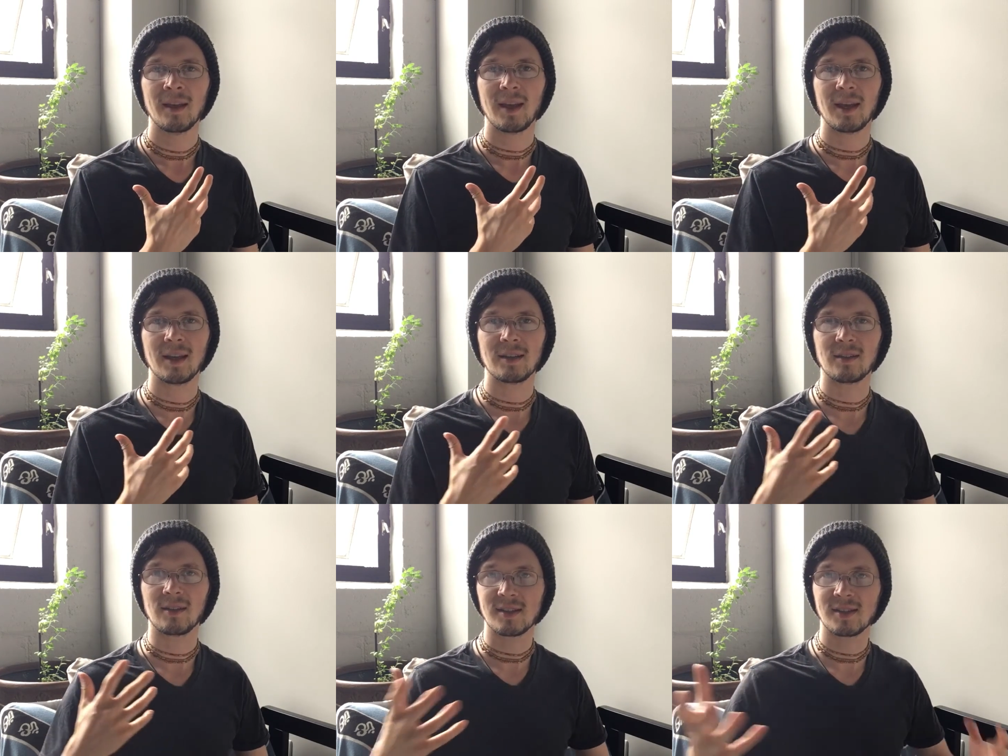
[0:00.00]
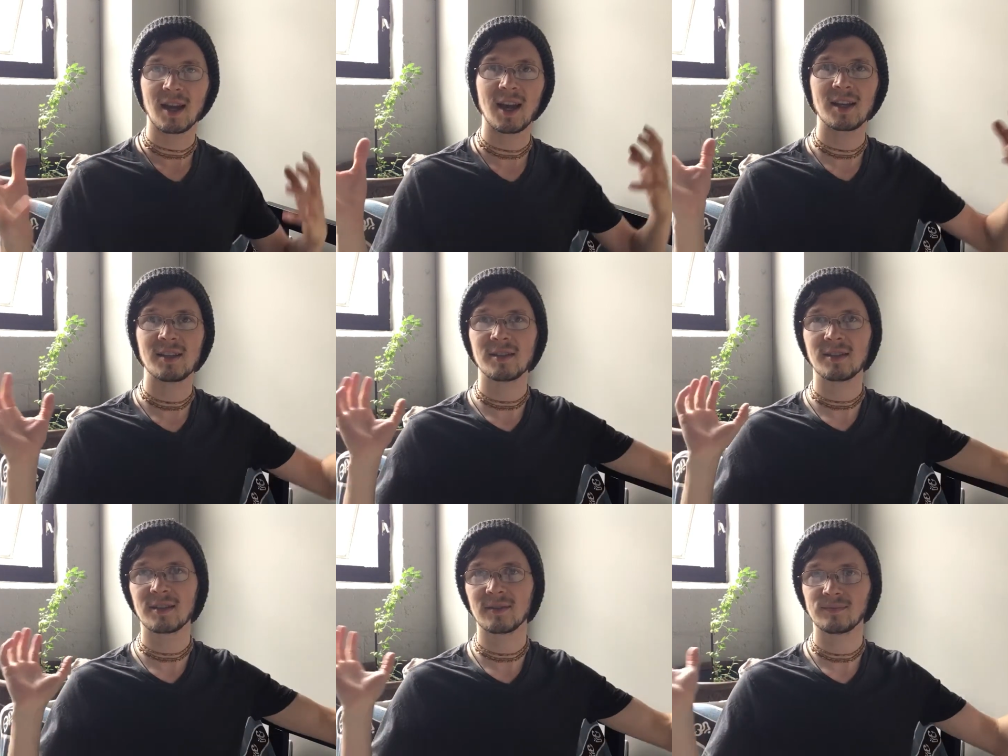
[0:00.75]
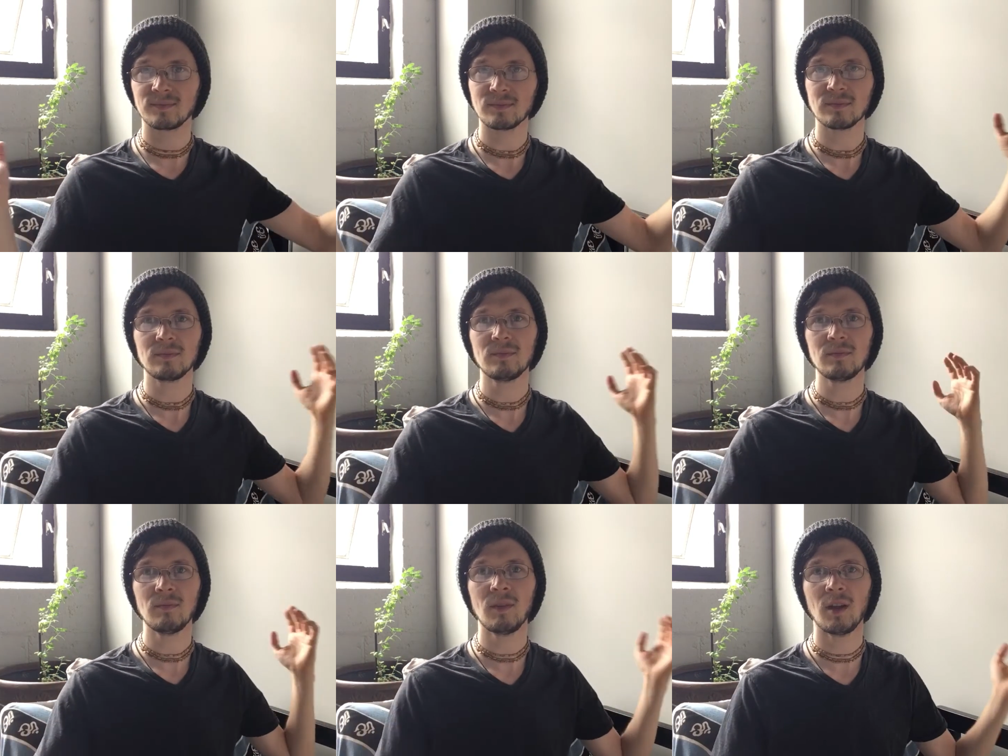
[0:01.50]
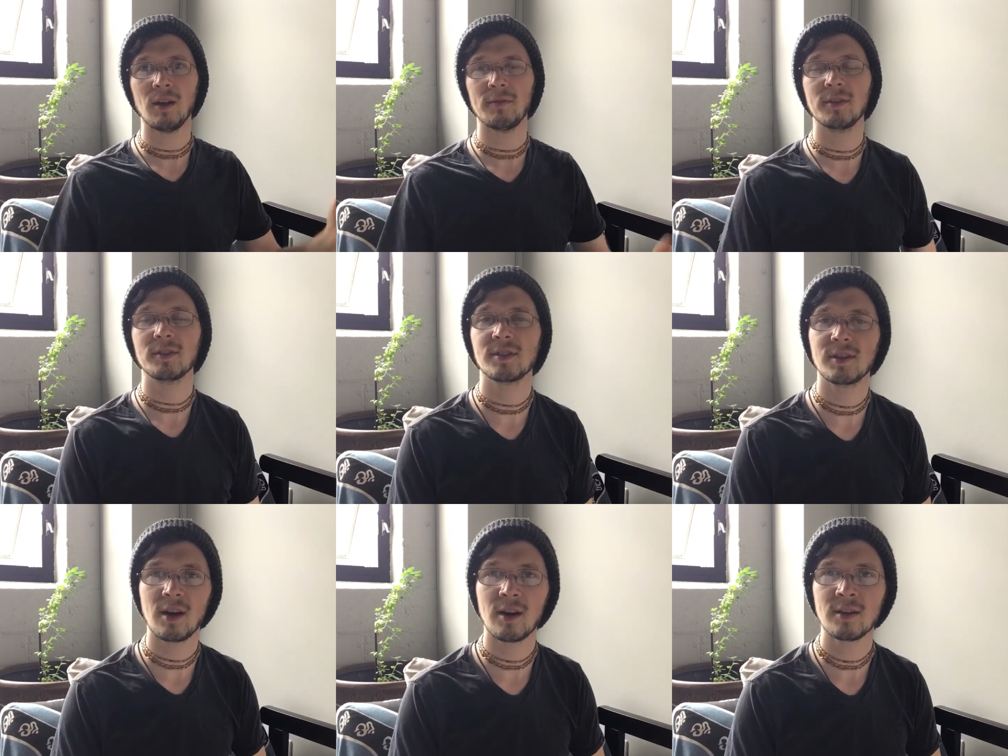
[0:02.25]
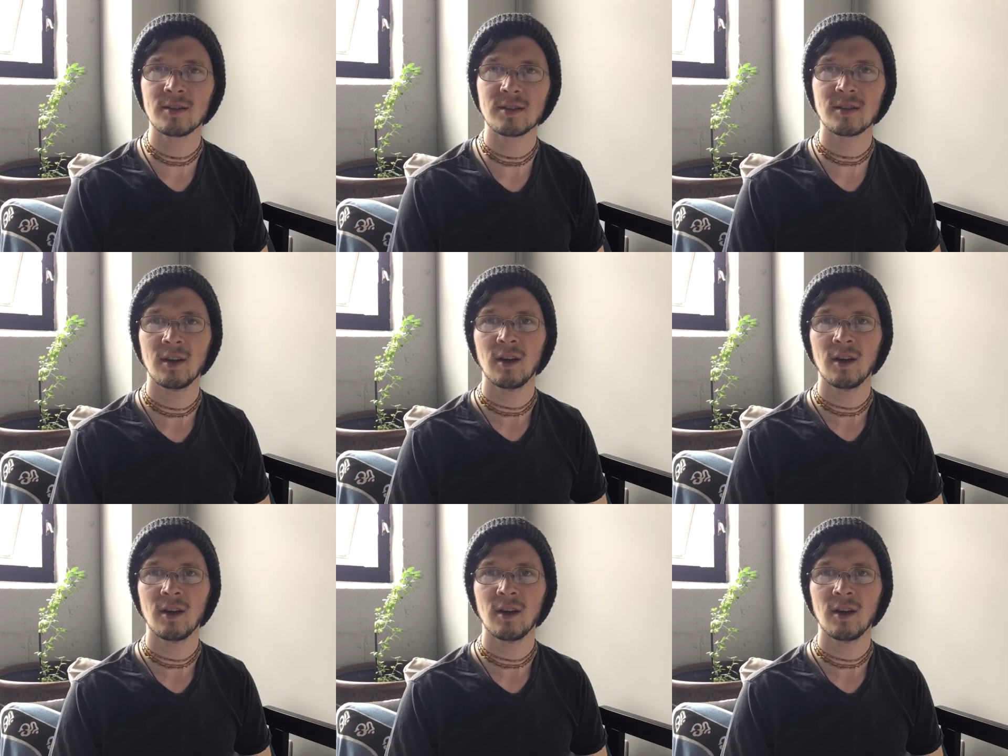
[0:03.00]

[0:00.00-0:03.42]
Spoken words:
and the signs of the stars.